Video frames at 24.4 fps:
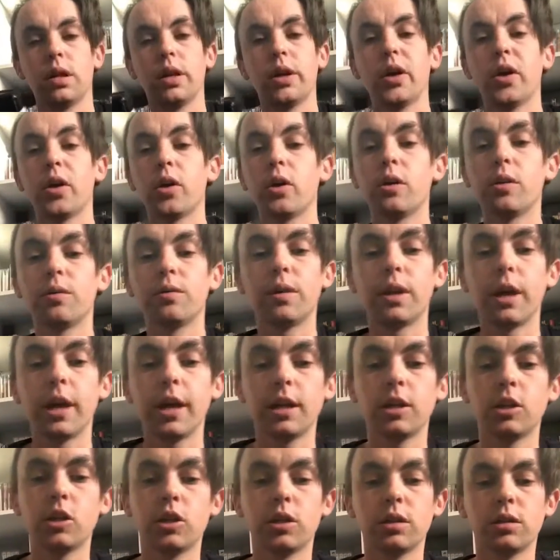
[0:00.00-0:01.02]
curved
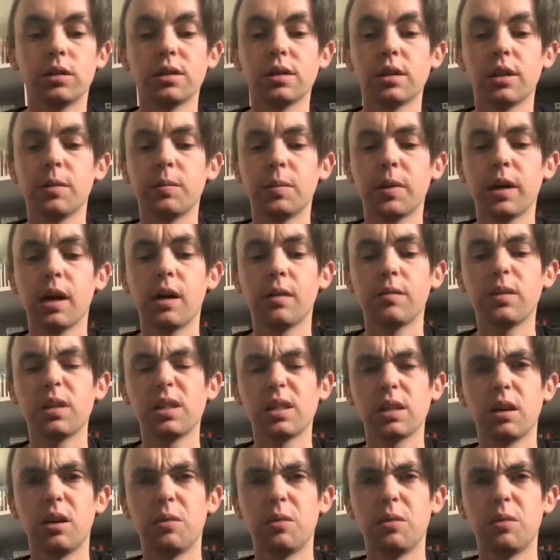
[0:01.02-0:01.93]
edge slip covers,